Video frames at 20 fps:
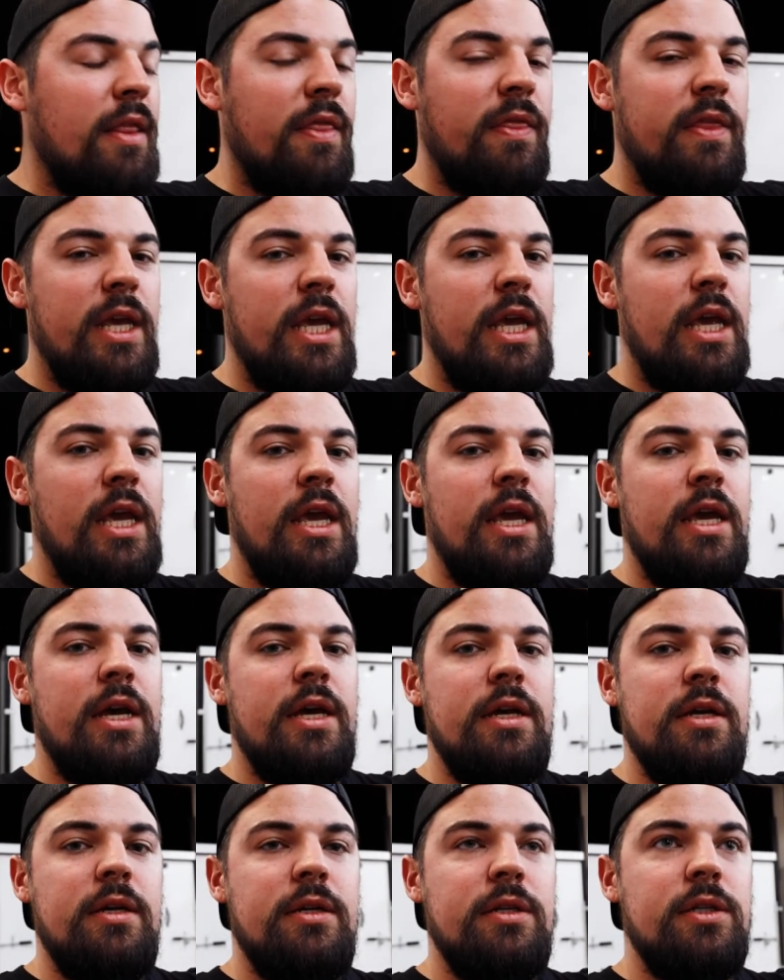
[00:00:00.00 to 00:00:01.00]

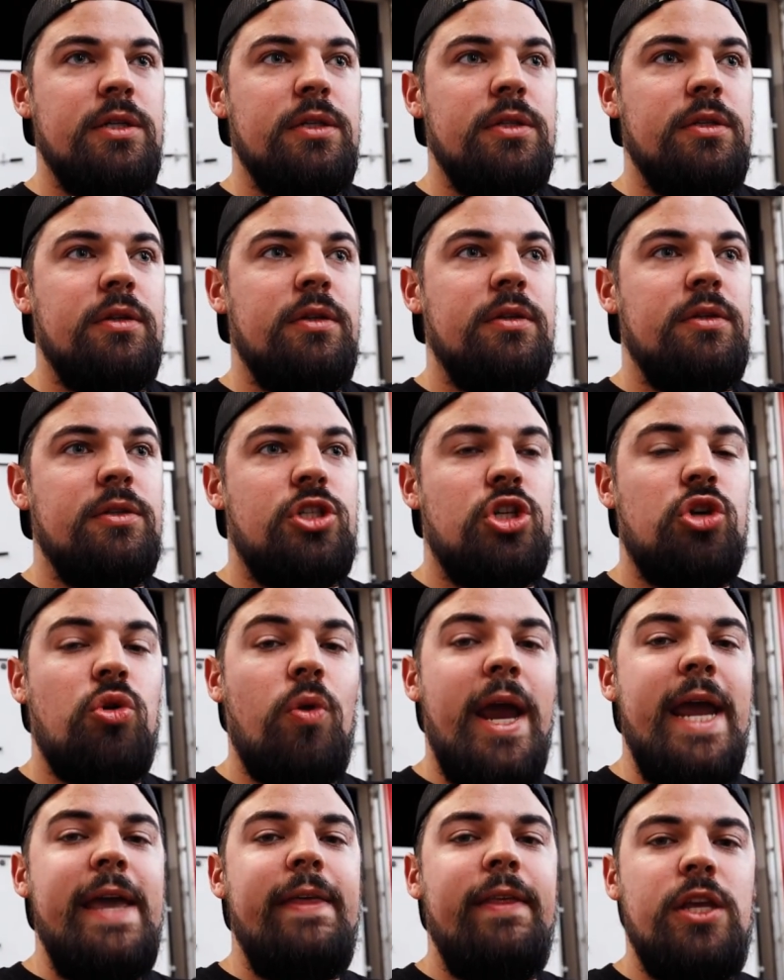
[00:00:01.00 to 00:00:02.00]
The
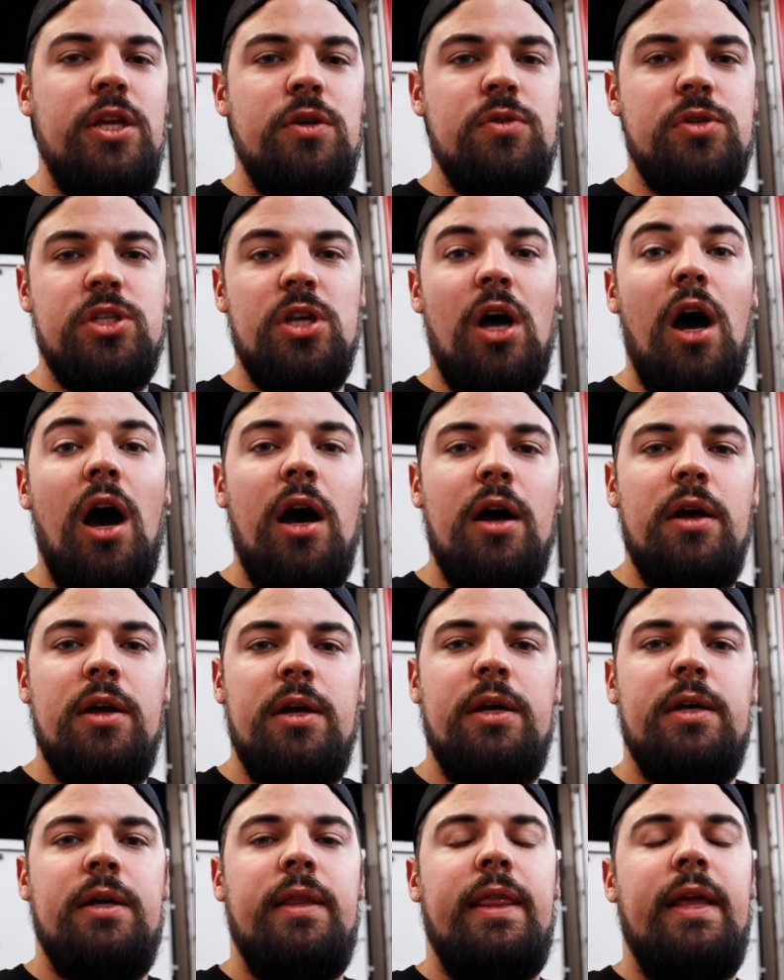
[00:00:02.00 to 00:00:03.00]
tray that you saw
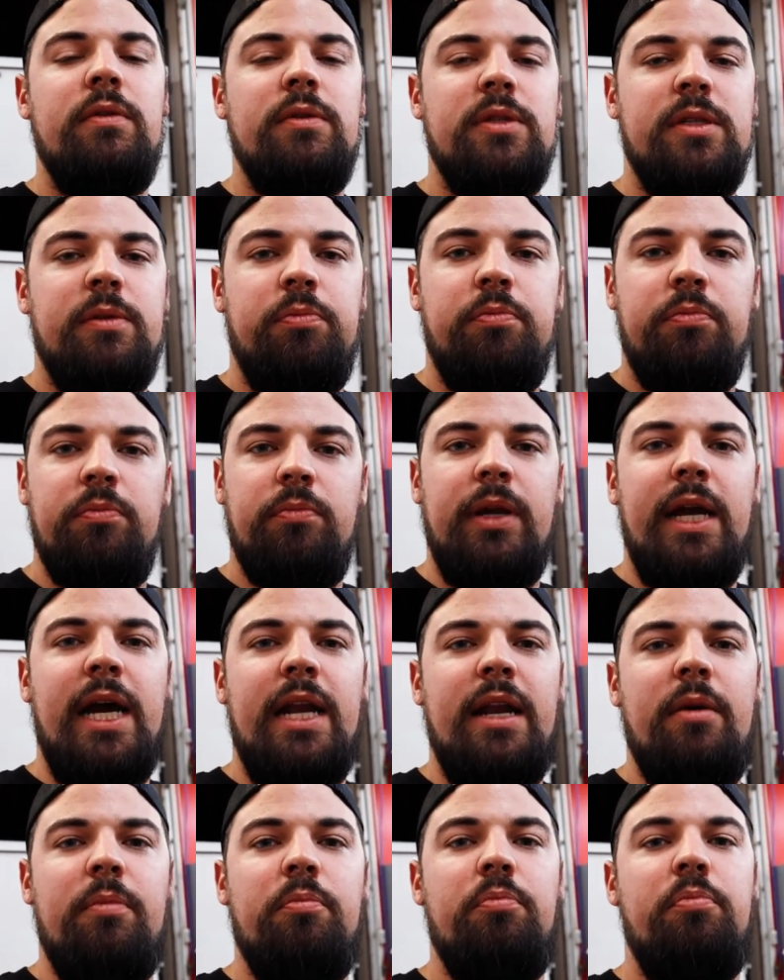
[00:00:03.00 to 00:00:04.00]
that was
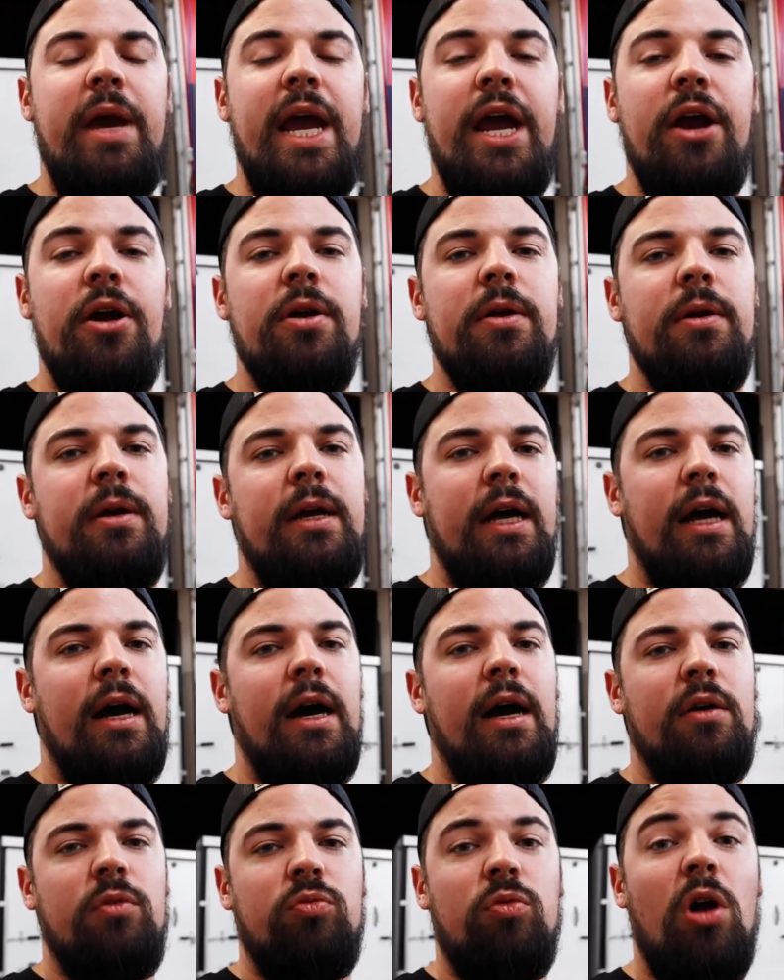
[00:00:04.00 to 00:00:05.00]
kind of bare,
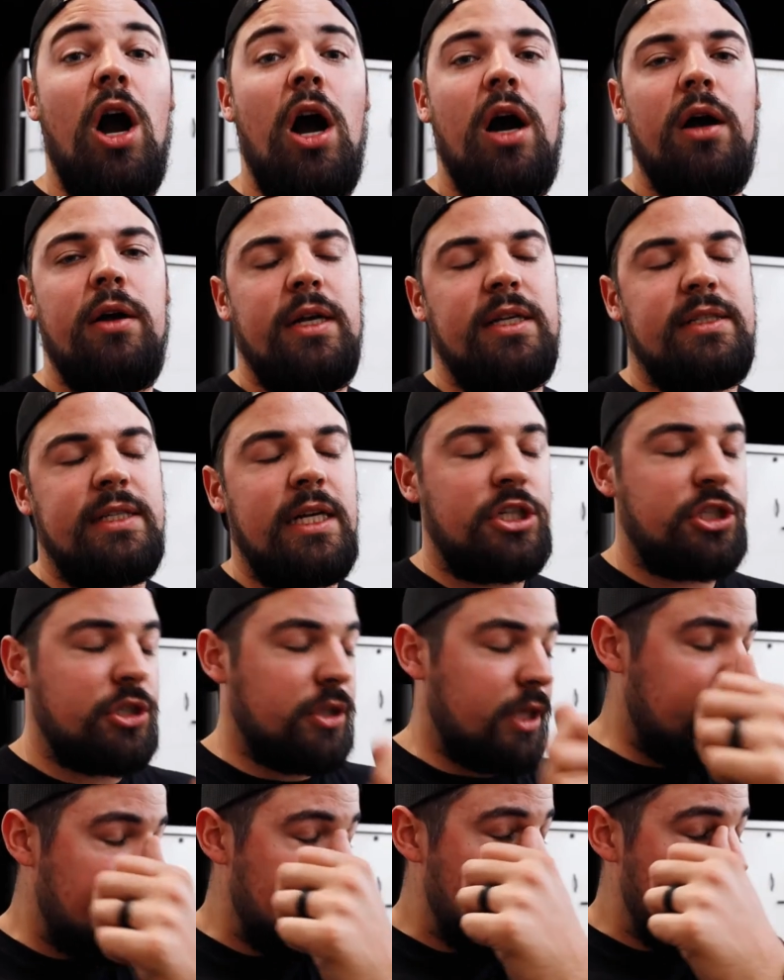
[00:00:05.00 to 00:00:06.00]
raw,
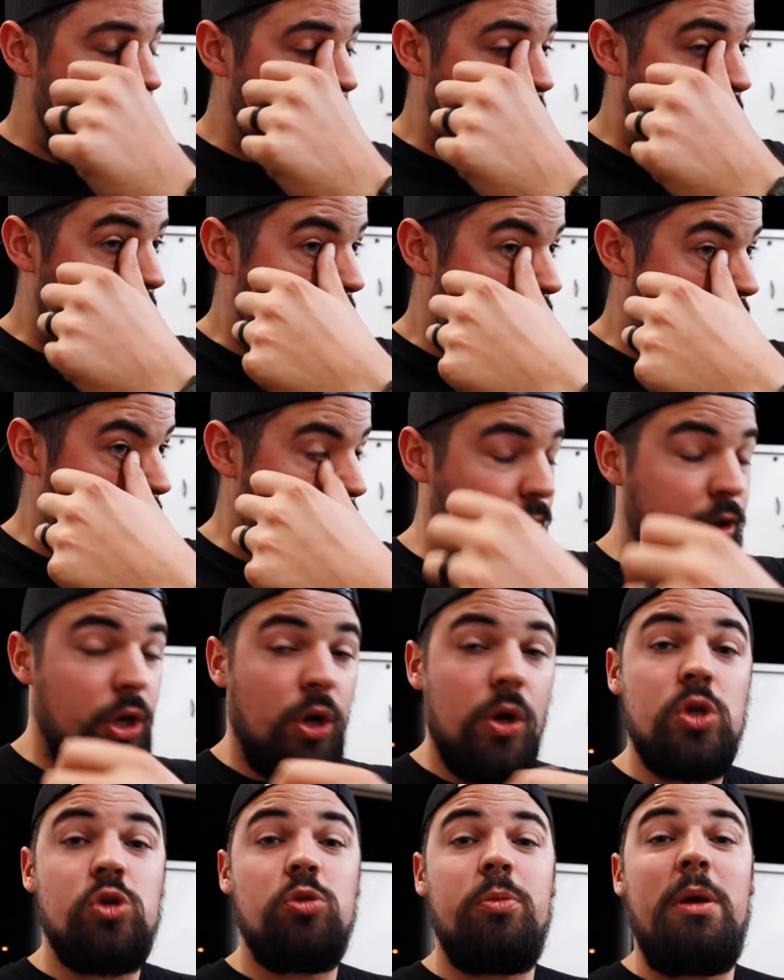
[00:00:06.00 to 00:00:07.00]
essentially,
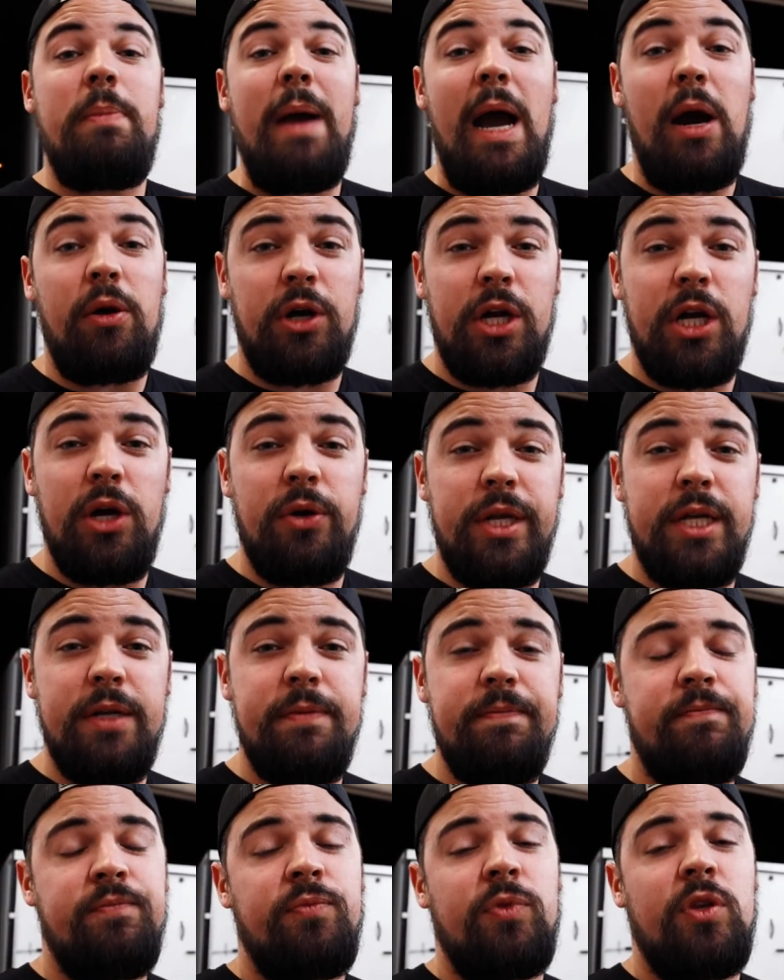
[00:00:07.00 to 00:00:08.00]
yours will be powder coated.
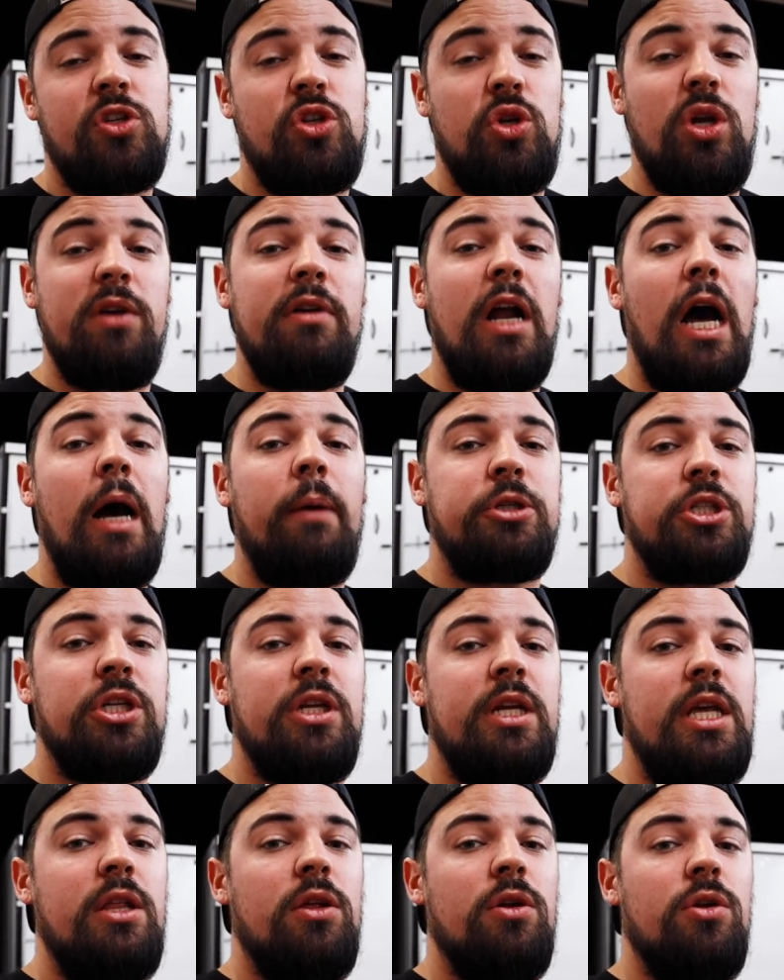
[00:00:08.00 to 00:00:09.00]
So you have an option
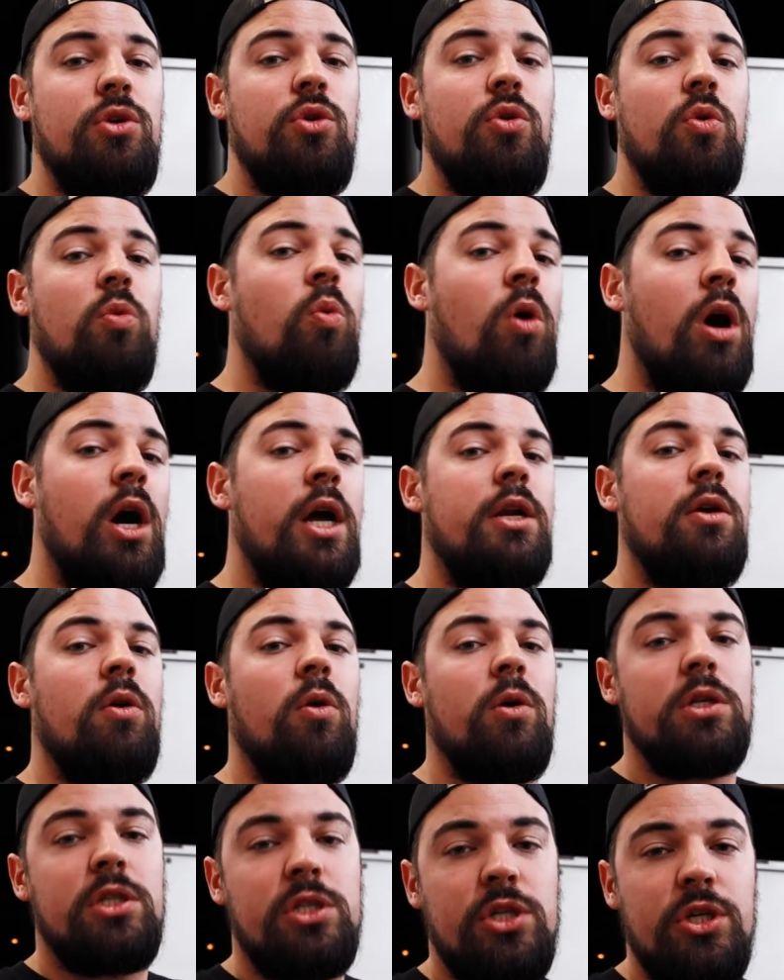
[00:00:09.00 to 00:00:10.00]
to either do one
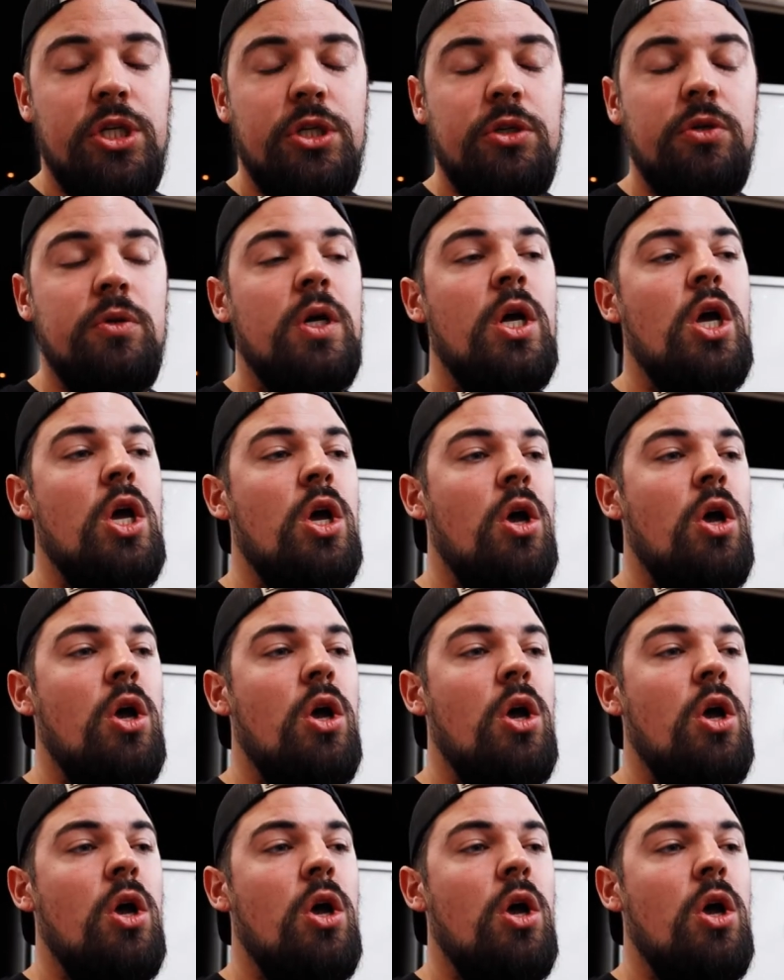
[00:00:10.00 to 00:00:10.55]
or two,